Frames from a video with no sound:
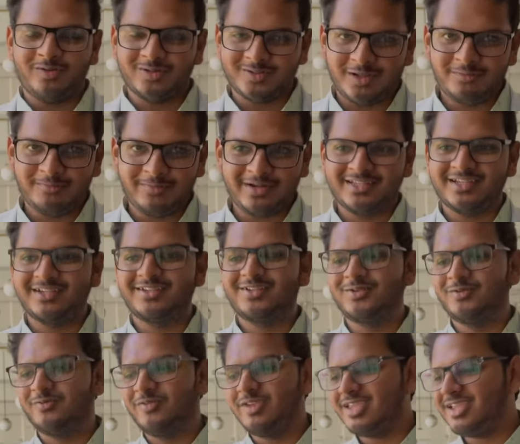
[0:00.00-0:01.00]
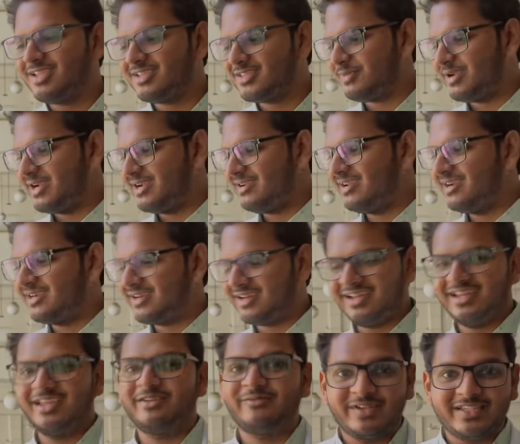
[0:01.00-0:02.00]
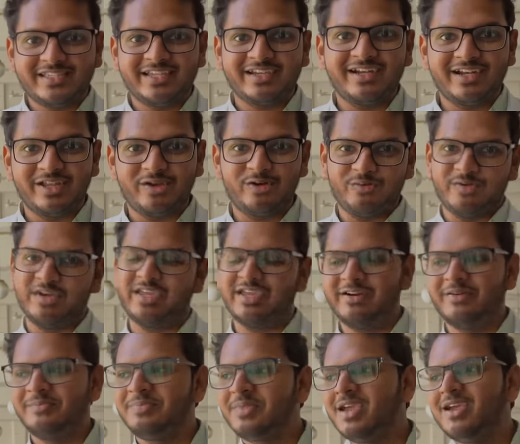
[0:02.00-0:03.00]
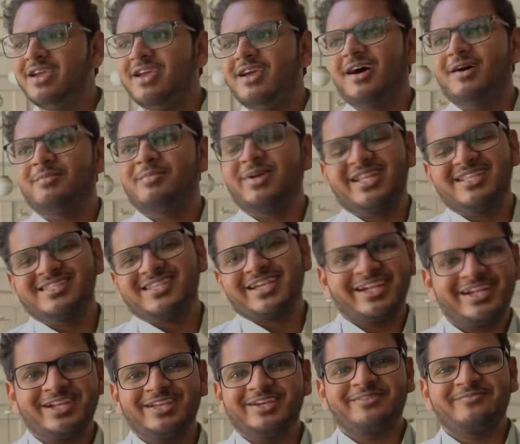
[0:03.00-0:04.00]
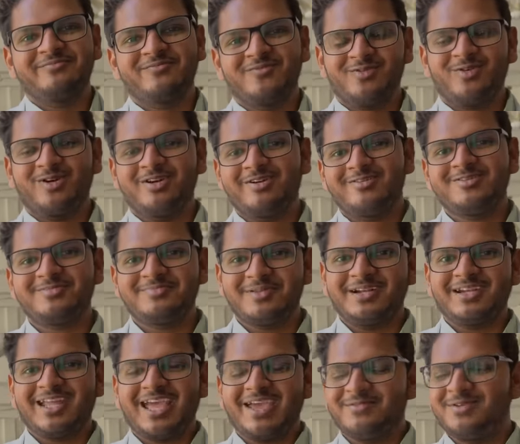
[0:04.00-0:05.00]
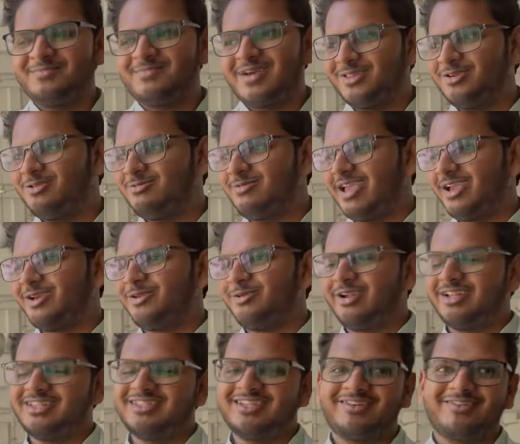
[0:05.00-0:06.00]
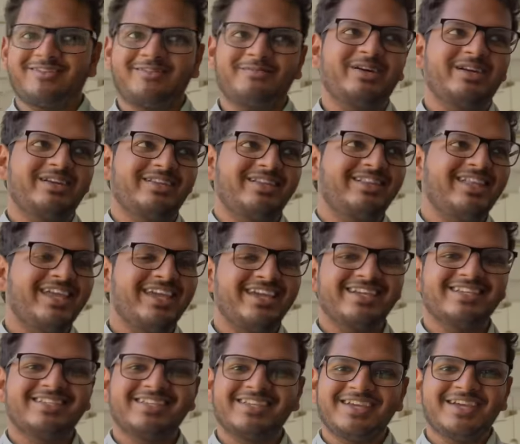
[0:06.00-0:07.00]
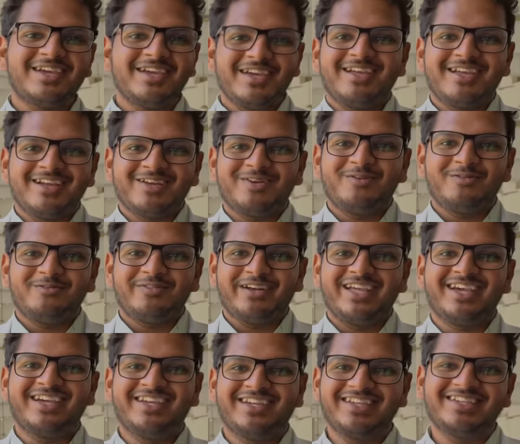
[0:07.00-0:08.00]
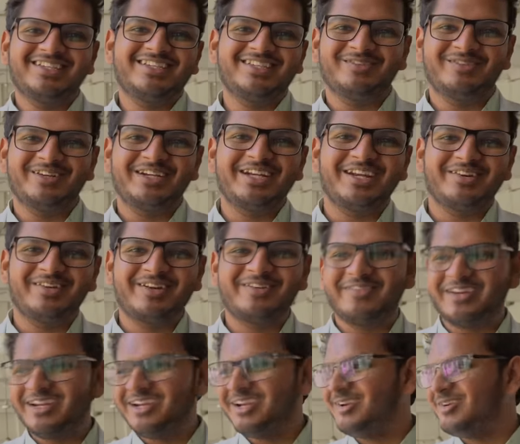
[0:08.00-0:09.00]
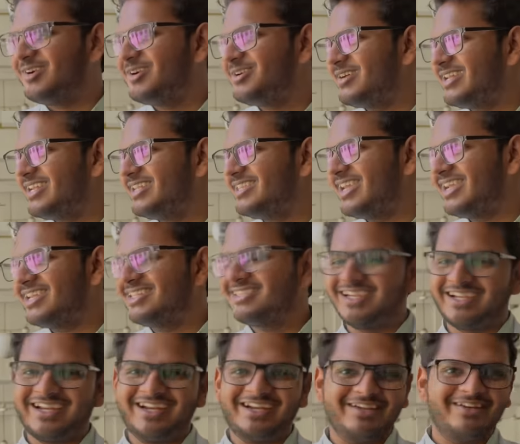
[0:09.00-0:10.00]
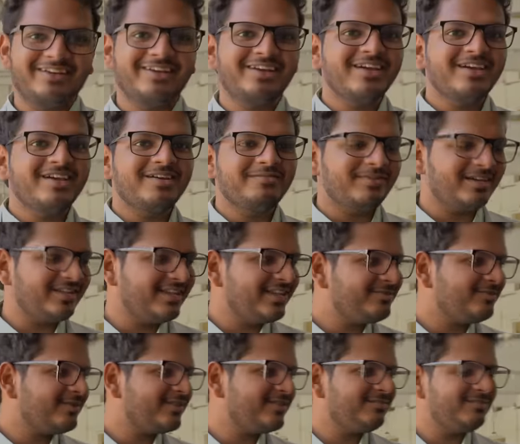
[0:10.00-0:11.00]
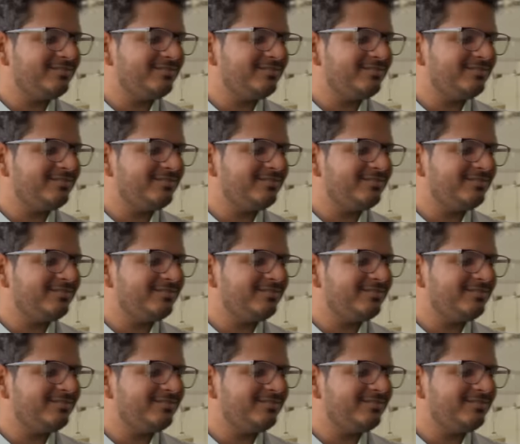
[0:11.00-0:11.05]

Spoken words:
was not present, so we spent literally every single day over here. But in second year, we wanted to spend time in patho, micro, etc. But the thing is, COVID. So we did not do anything in second year. But this was the